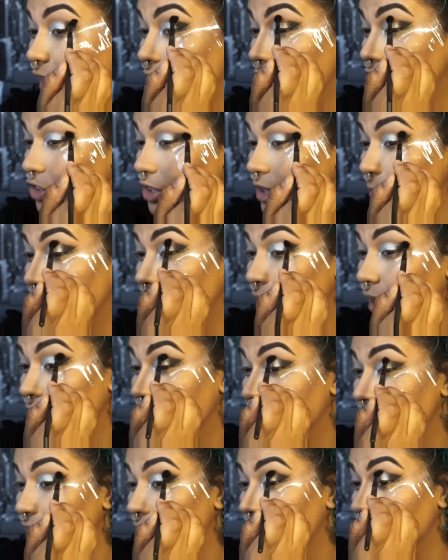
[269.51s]
it just
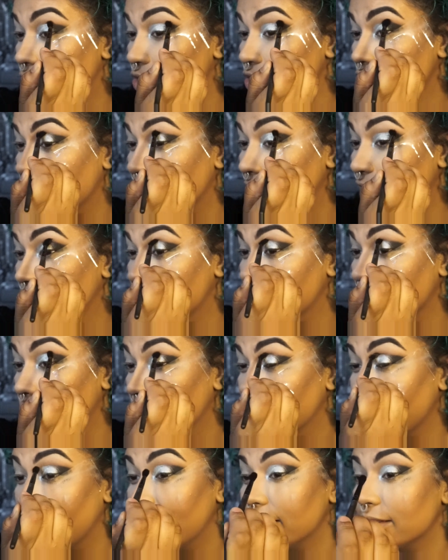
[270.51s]
blends out shades
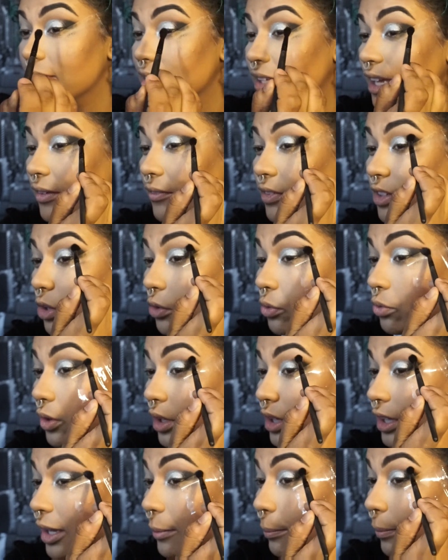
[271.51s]
so nicely if it's a
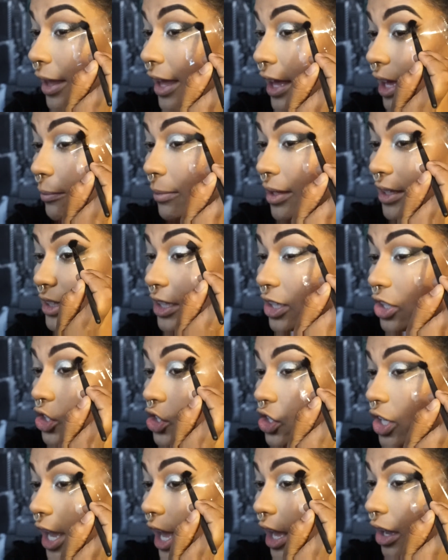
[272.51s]
really pigmented
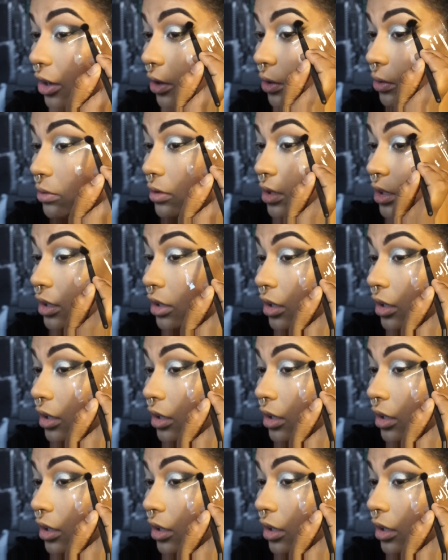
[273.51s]
shadow.